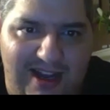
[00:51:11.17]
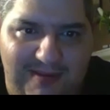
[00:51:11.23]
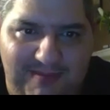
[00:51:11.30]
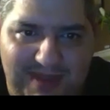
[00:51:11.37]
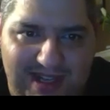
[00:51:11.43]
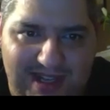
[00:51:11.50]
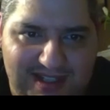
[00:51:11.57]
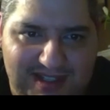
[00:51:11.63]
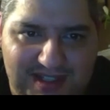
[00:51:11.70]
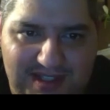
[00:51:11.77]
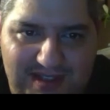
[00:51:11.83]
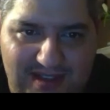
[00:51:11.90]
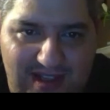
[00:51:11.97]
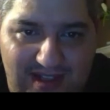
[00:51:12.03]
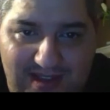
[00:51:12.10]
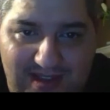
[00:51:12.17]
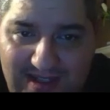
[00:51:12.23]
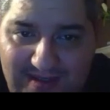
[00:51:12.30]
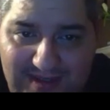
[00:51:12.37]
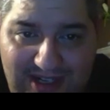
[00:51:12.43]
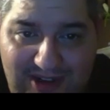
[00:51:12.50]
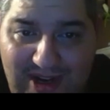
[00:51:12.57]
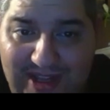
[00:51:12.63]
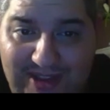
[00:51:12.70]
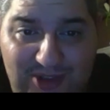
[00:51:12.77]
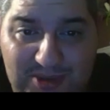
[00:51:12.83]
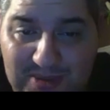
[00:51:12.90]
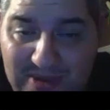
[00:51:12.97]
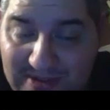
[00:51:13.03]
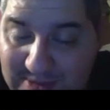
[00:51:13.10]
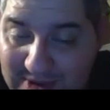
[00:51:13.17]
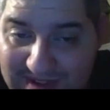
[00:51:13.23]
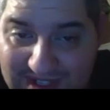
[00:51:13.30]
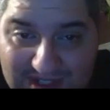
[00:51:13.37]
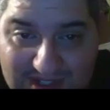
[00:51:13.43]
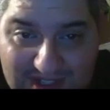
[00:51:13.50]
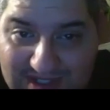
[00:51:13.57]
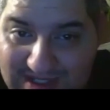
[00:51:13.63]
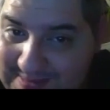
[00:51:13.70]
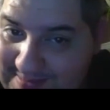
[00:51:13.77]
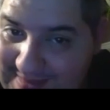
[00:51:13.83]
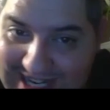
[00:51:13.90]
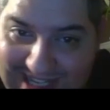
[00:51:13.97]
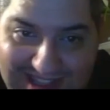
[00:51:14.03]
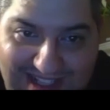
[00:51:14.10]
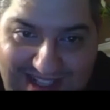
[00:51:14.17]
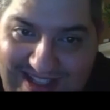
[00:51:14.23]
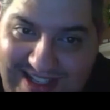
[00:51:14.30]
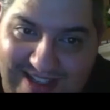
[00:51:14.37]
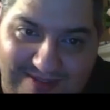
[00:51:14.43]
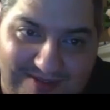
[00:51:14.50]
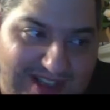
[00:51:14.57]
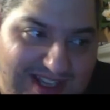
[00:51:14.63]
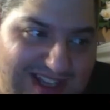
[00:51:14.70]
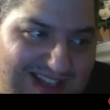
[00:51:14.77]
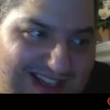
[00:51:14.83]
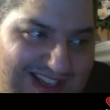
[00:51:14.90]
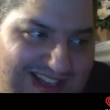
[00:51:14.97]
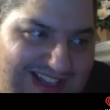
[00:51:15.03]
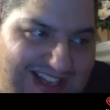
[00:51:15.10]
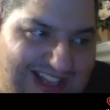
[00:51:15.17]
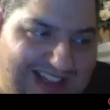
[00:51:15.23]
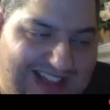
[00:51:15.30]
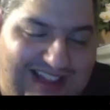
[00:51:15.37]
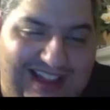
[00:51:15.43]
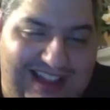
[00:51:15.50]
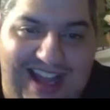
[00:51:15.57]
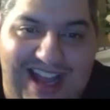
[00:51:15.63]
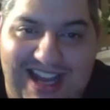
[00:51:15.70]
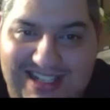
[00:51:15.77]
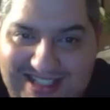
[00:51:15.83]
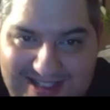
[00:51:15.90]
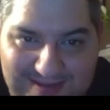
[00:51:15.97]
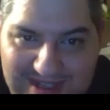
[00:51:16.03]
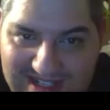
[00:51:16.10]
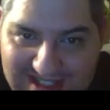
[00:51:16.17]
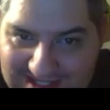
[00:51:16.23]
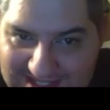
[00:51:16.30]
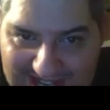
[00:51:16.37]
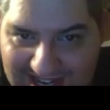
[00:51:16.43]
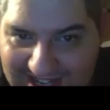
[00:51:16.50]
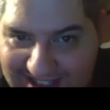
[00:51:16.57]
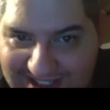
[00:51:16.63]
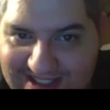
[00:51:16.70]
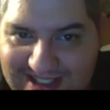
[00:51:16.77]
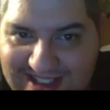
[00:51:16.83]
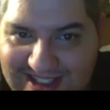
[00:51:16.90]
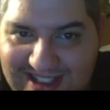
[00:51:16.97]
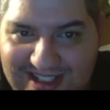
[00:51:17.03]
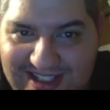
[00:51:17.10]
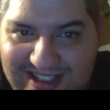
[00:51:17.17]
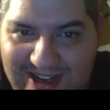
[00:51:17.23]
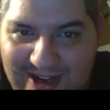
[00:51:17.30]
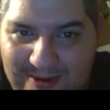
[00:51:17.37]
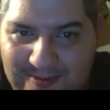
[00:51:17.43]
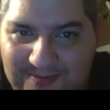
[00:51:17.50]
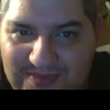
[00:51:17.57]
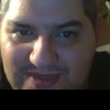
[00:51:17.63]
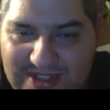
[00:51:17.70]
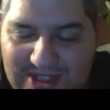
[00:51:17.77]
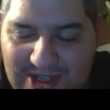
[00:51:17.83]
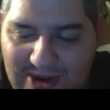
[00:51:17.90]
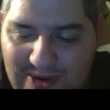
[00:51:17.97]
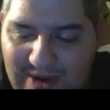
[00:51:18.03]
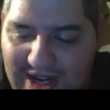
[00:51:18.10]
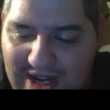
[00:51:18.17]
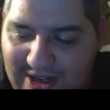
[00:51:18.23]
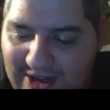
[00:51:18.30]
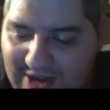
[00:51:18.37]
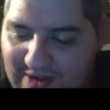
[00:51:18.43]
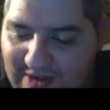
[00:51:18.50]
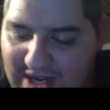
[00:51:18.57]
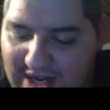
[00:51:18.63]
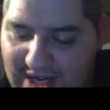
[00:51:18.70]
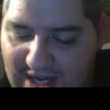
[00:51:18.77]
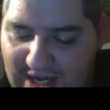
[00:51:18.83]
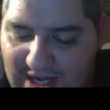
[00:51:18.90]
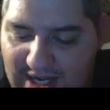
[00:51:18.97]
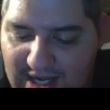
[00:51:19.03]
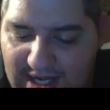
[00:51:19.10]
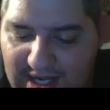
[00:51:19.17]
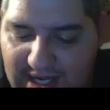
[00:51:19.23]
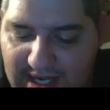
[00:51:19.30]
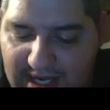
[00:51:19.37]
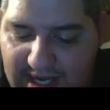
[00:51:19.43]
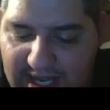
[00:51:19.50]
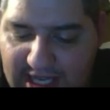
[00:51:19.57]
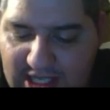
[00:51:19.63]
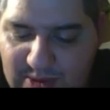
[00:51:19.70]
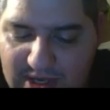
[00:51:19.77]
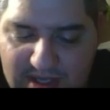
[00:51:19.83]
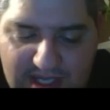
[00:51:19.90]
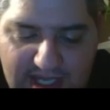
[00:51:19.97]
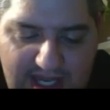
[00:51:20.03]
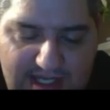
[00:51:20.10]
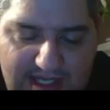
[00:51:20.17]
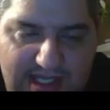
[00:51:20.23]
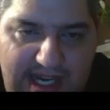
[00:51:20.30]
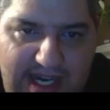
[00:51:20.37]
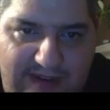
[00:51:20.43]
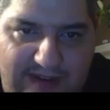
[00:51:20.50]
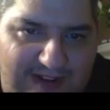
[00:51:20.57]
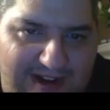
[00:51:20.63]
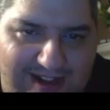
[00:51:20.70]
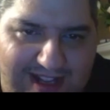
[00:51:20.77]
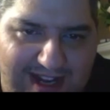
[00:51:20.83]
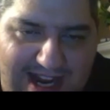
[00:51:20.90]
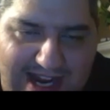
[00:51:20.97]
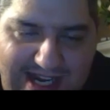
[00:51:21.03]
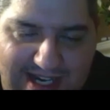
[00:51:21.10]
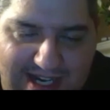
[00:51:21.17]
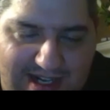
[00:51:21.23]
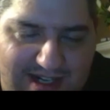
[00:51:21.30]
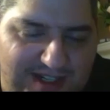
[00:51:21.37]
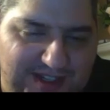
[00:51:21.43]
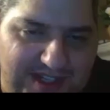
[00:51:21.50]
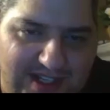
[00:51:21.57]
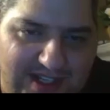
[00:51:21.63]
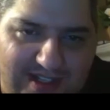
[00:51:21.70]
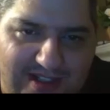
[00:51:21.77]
Because their other spoof movies just, man, they leave a lot to be desired. You know, so I don't know. Age well, yes, and finally, iconic scene.